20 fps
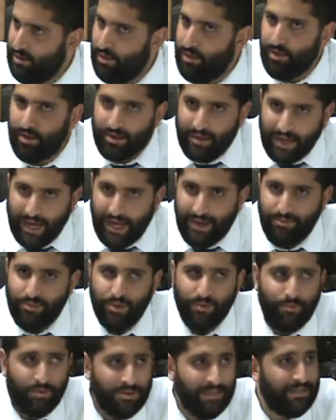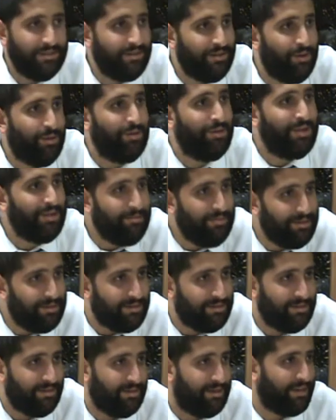There are times where a person has to know
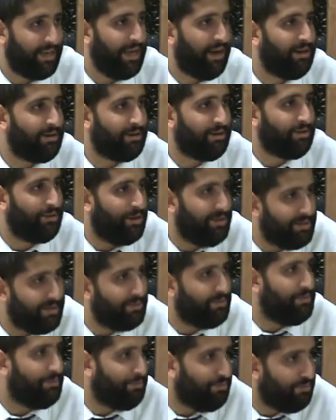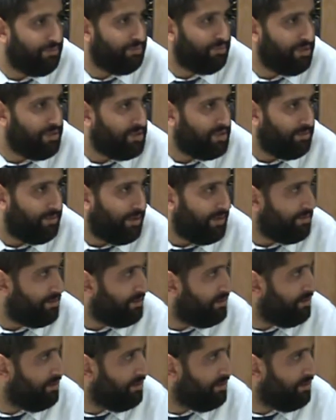limits to the character traits that we preach about.